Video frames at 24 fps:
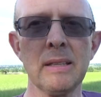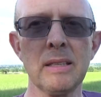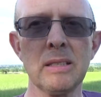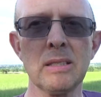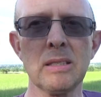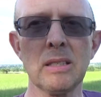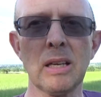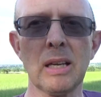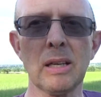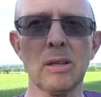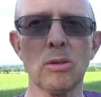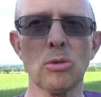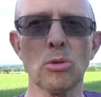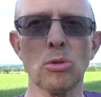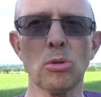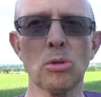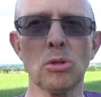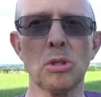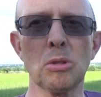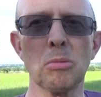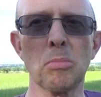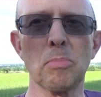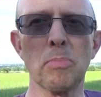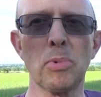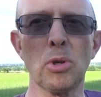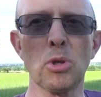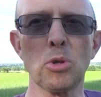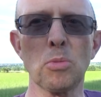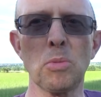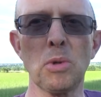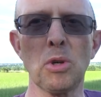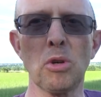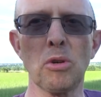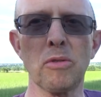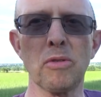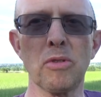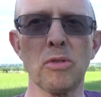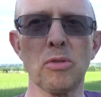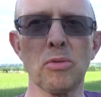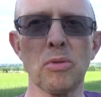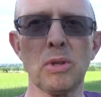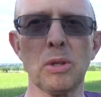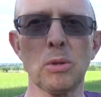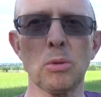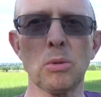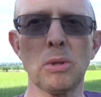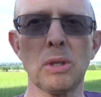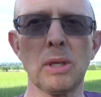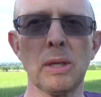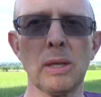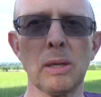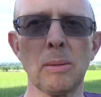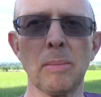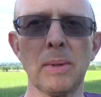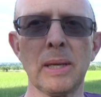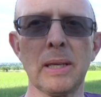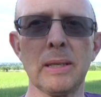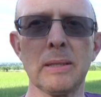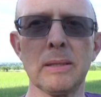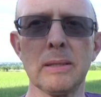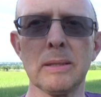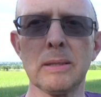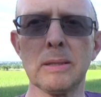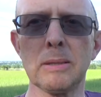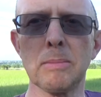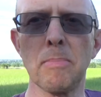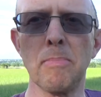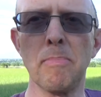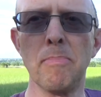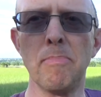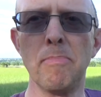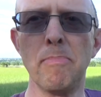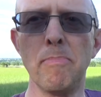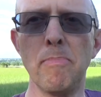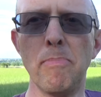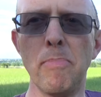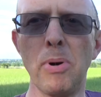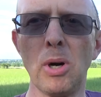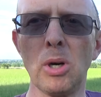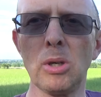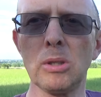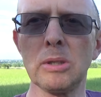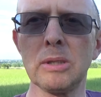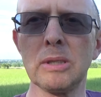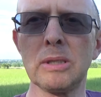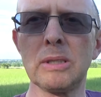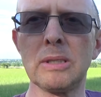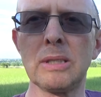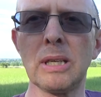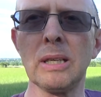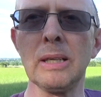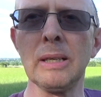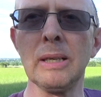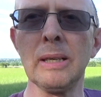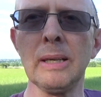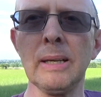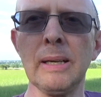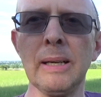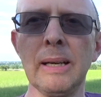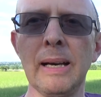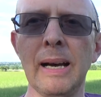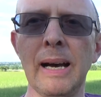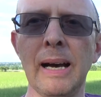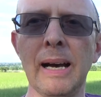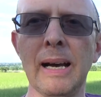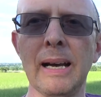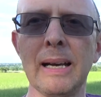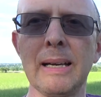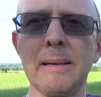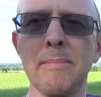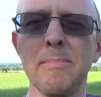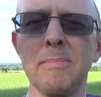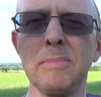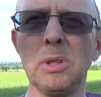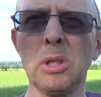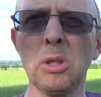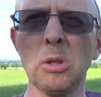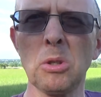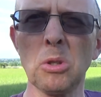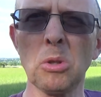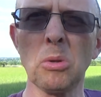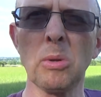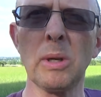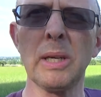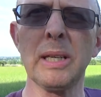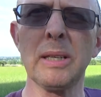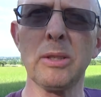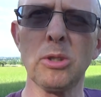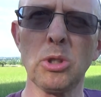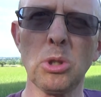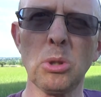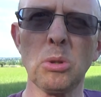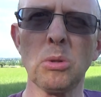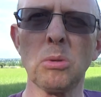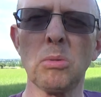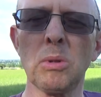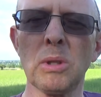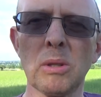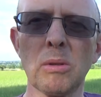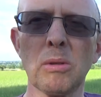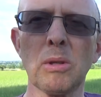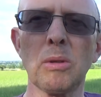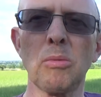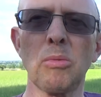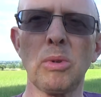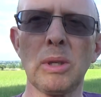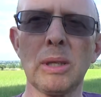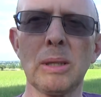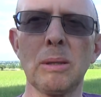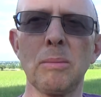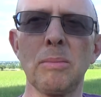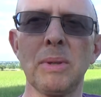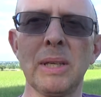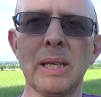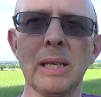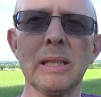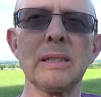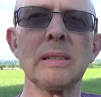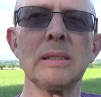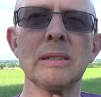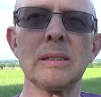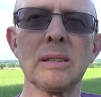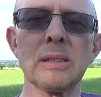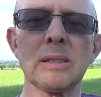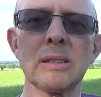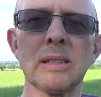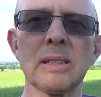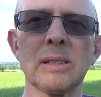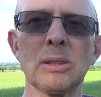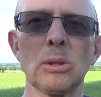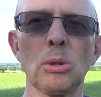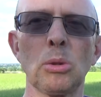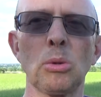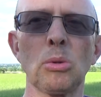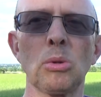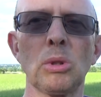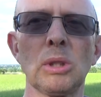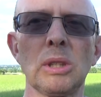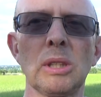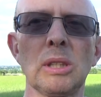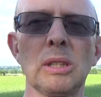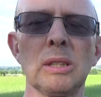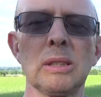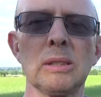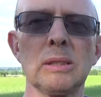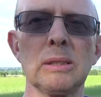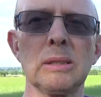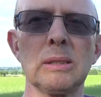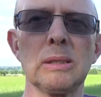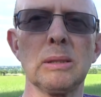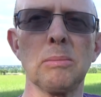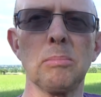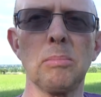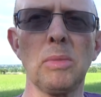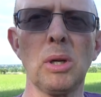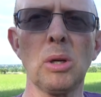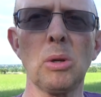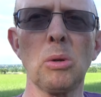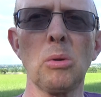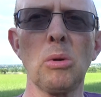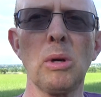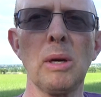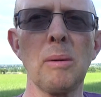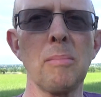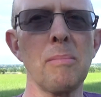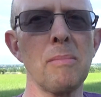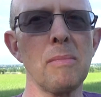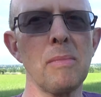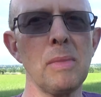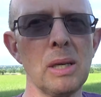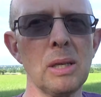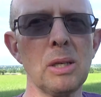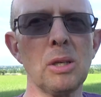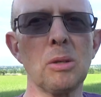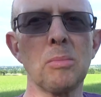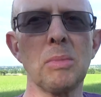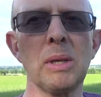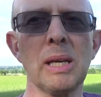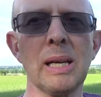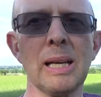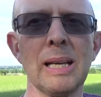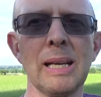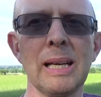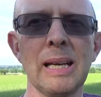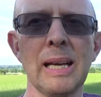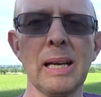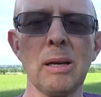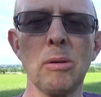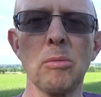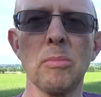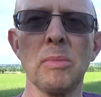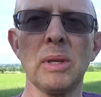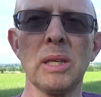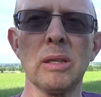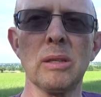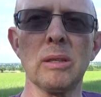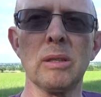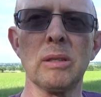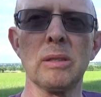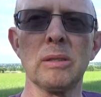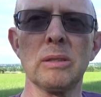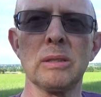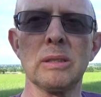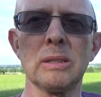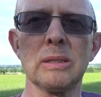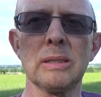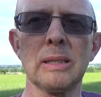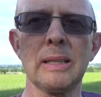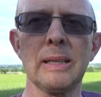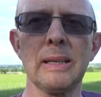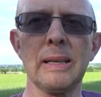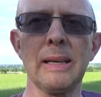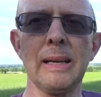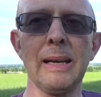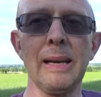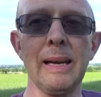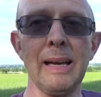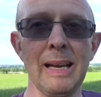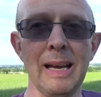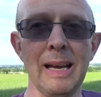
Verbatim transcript: this is going to push me over 300 kilometres, but I'm not quite sure whether I will be getting to the 600. As tomorrow I might not be heading out because uh,